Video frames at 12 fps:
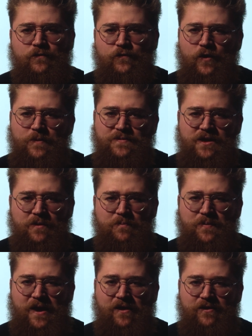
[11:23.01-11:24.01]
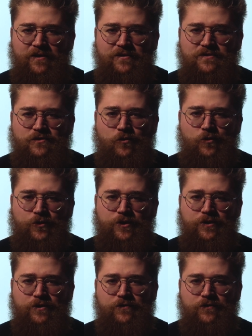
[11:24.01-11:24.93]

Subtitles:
frames a compelling story